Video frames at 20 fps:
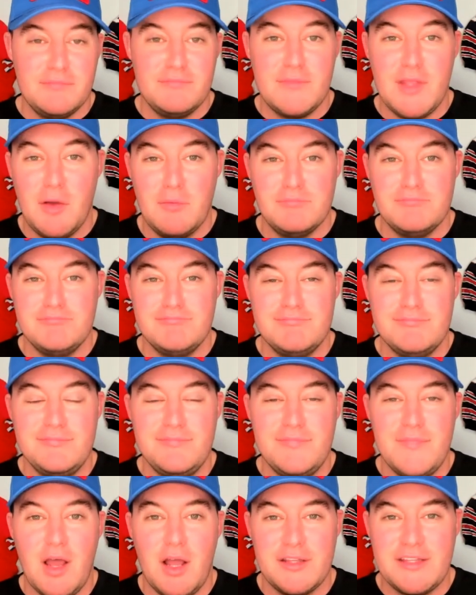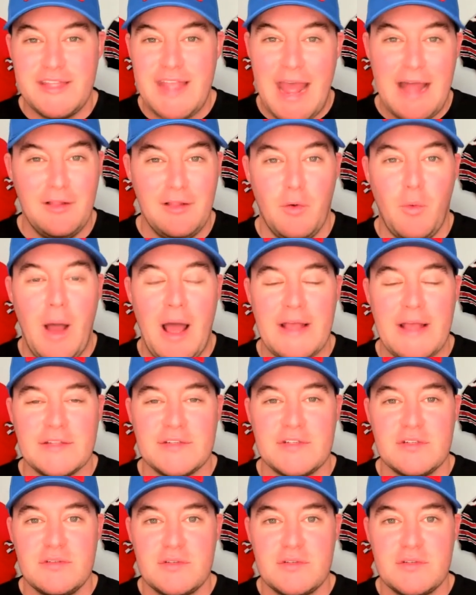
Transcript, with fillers: you know, talent-wise,